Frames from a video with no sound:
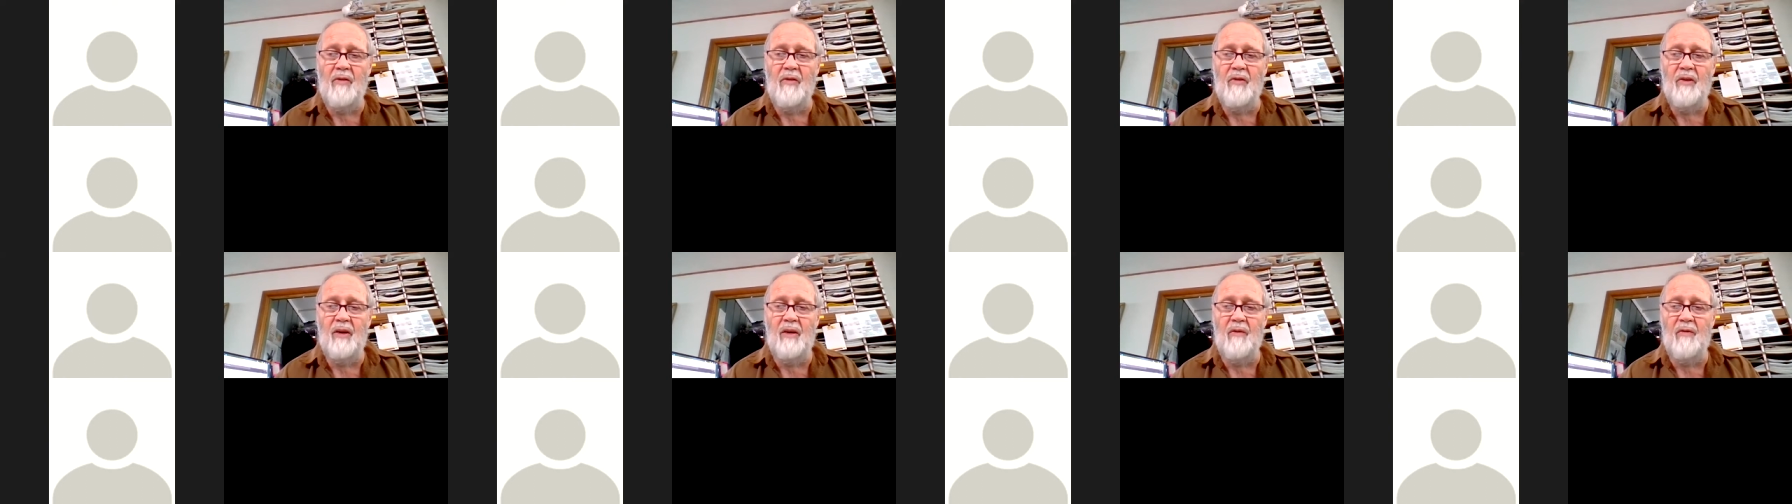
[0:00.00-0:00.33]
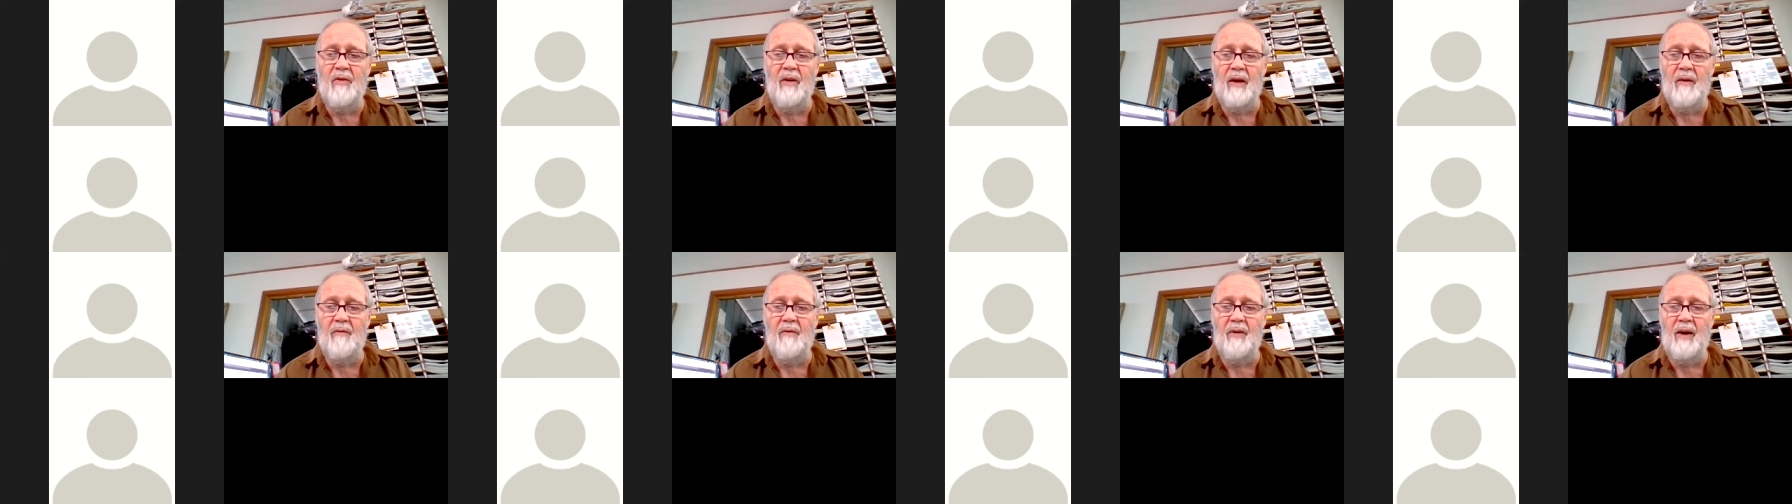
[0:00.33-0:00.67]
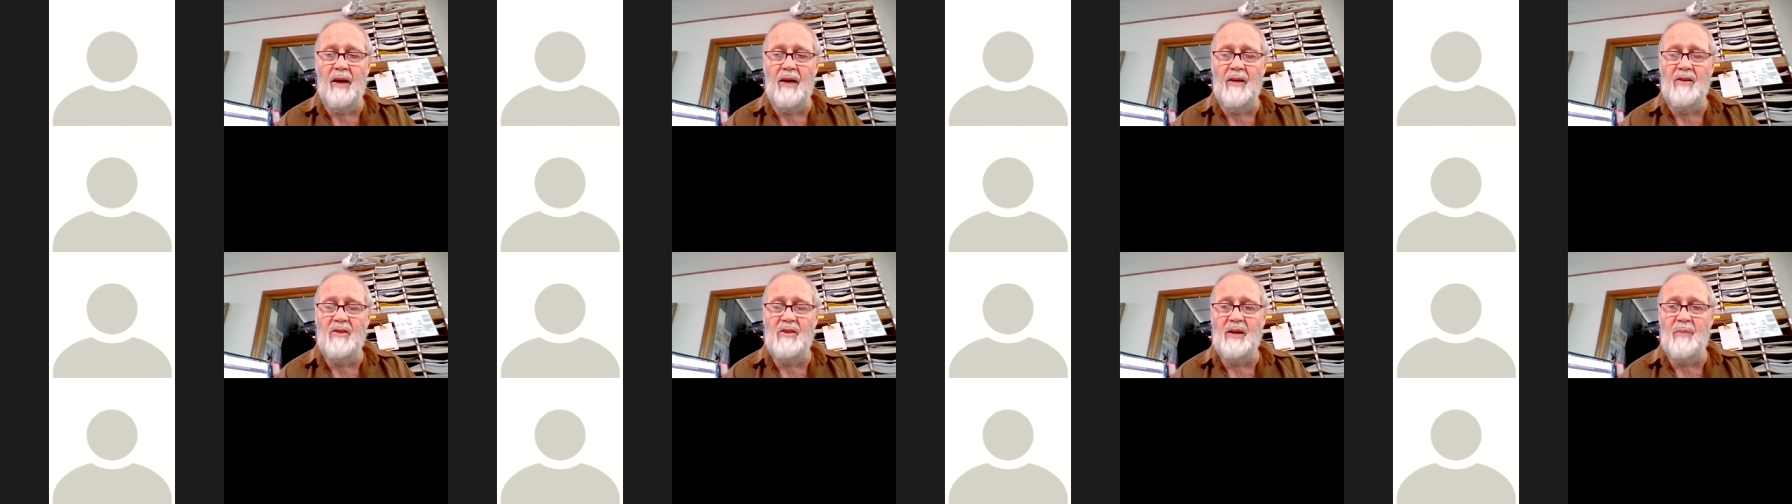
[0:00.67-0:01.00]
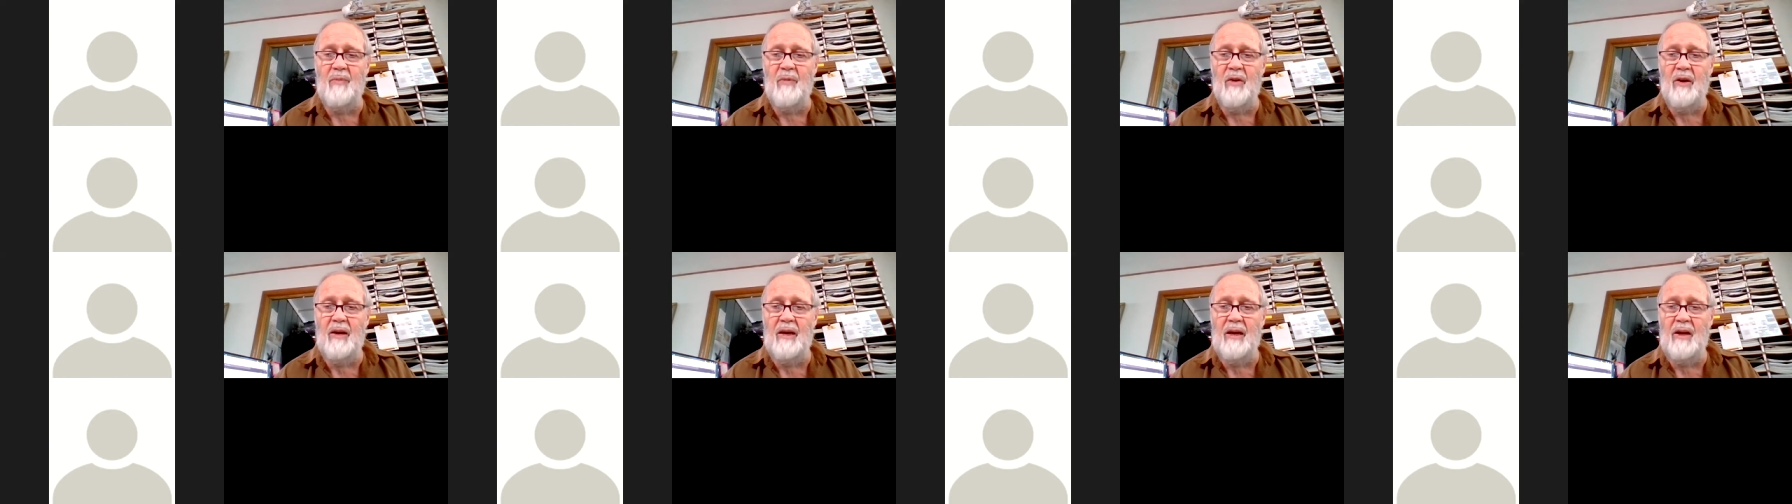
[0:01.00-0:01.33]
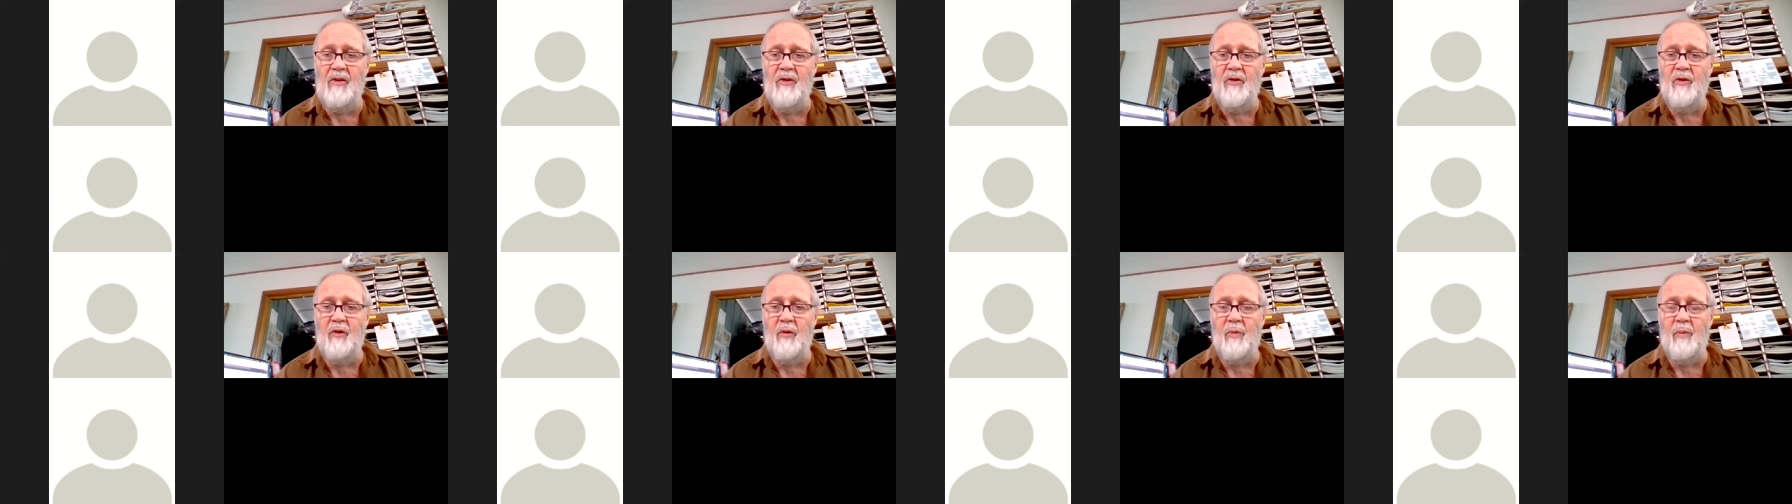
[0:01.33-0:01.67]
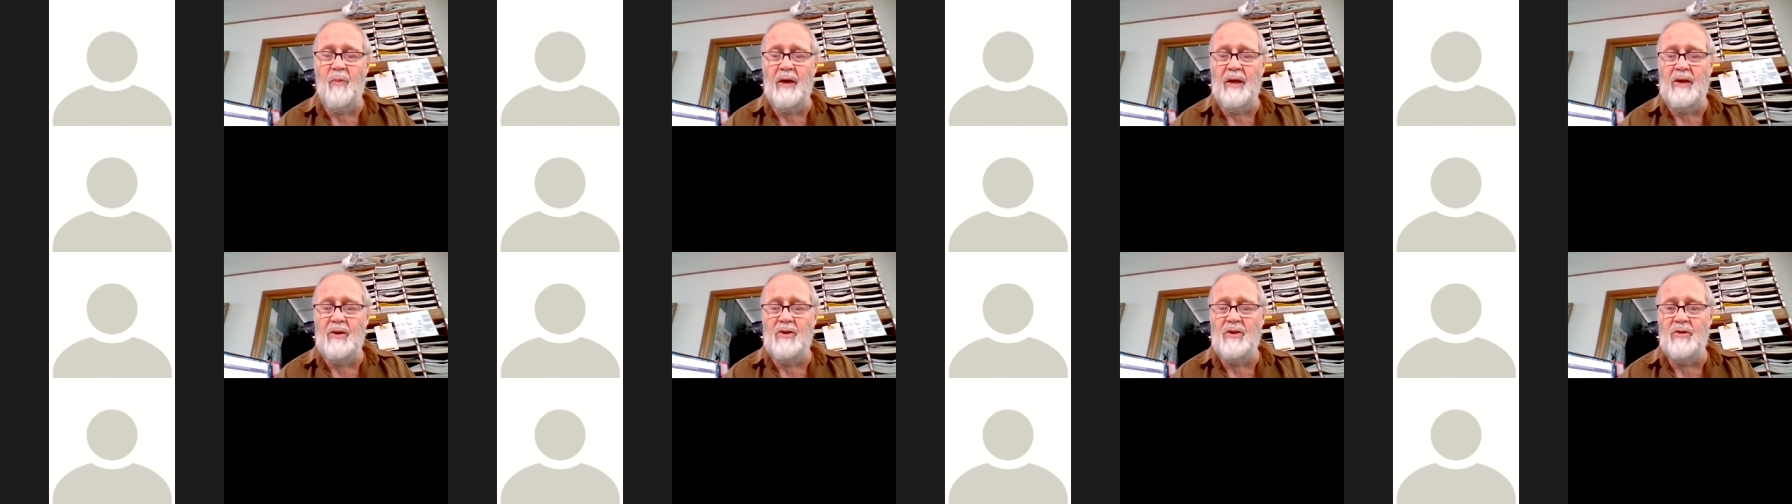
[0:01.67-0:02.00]
and see if they can find something else with
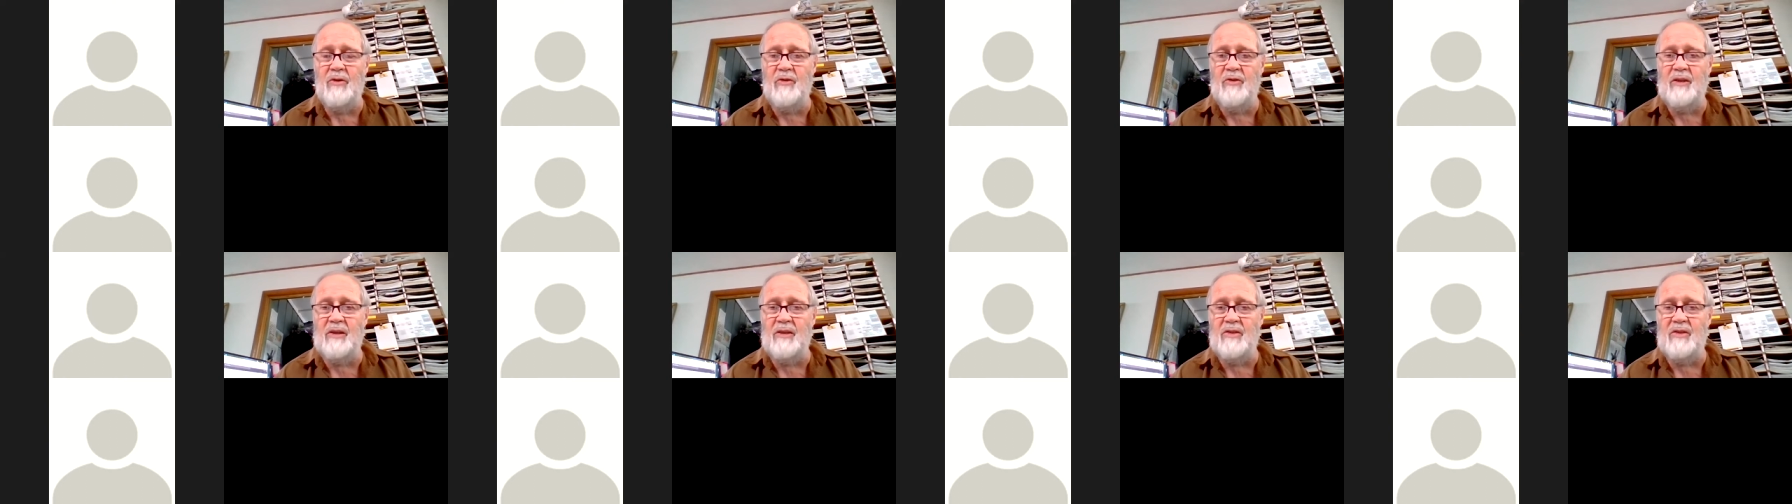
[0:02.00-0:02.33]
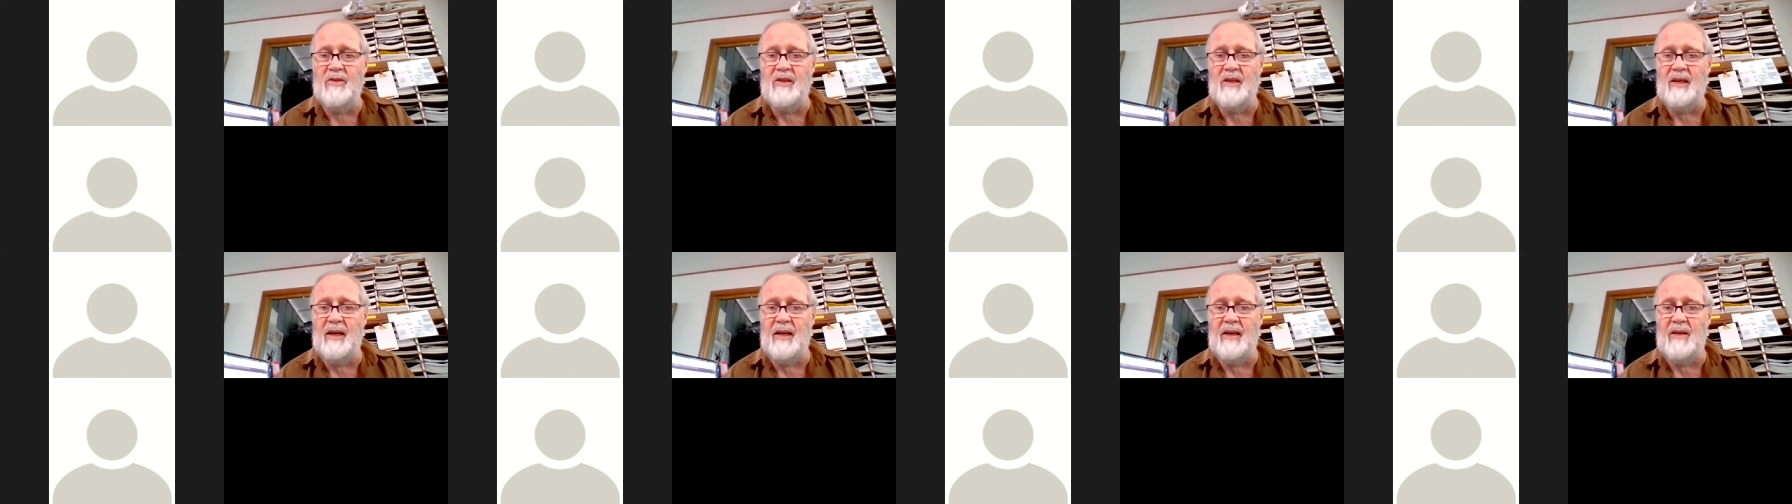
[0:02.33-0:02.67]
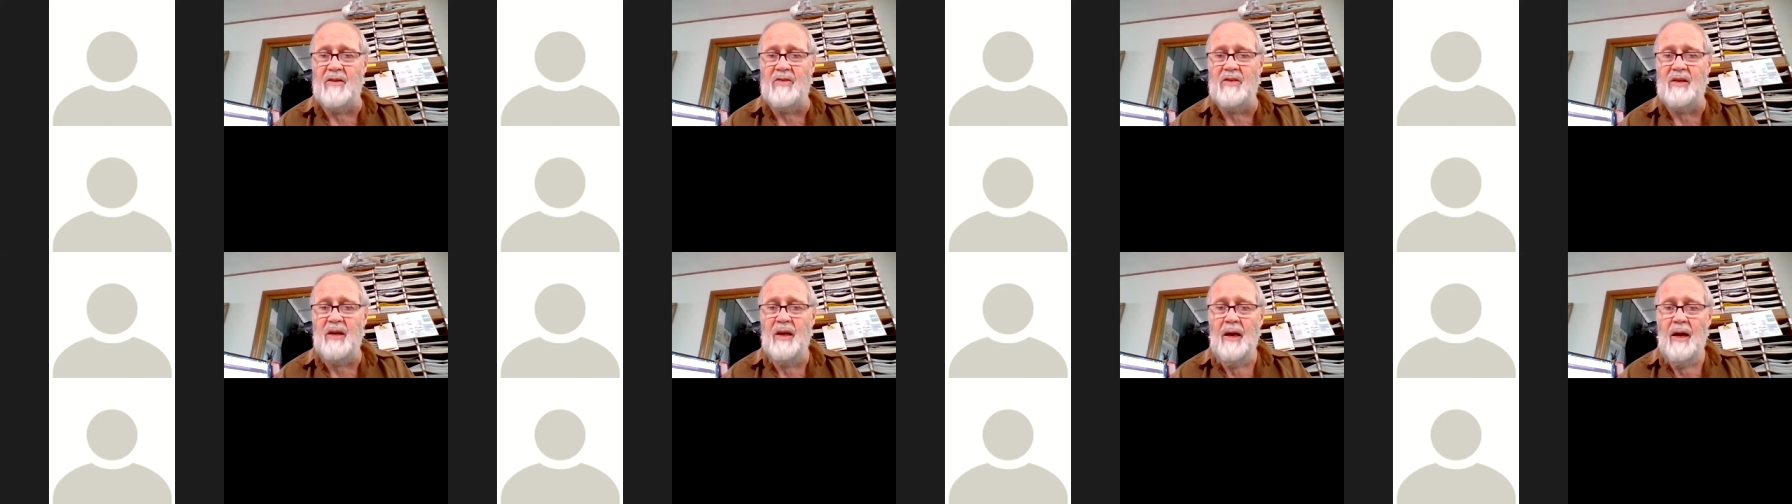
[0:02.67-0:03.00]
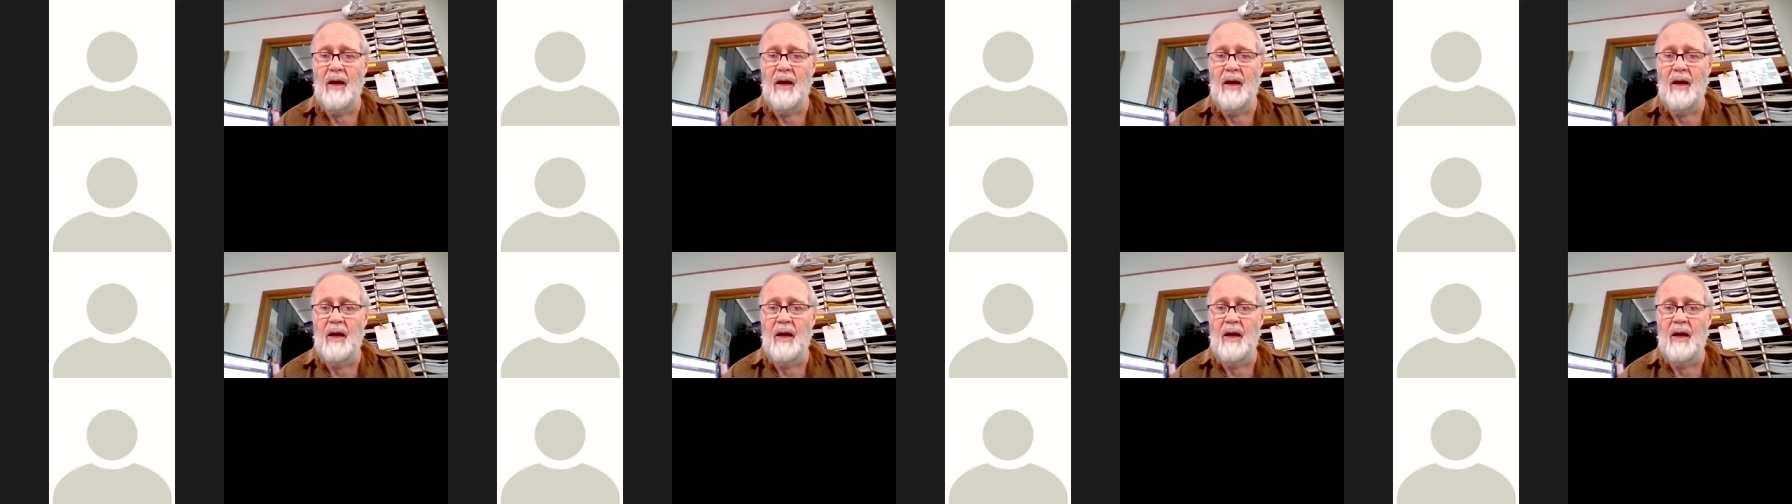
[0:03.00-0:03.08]
big juicy steaks.